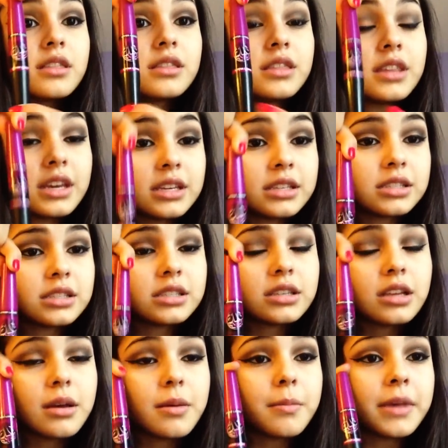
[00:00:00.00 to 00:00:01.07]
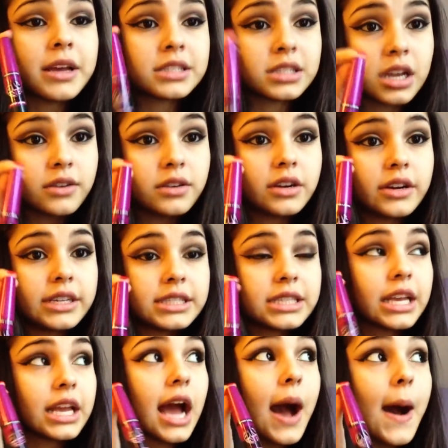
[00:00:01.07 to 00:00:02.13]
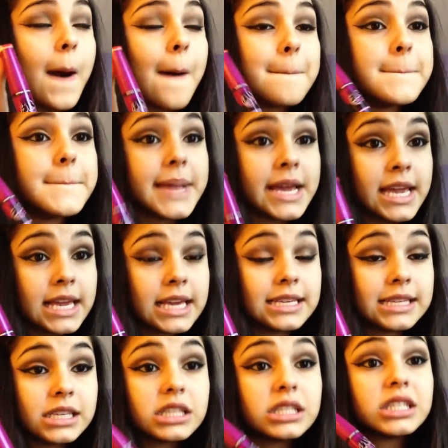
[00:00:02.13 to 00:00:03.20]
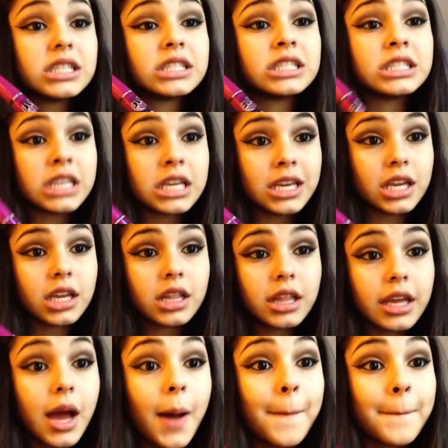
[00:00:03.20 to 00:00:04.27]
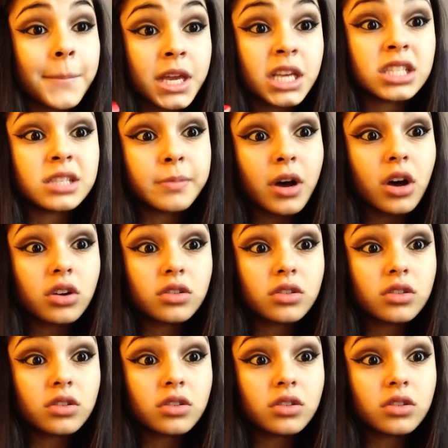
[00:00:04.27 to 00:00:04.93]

this mascara. It's like amazing. Like amazing.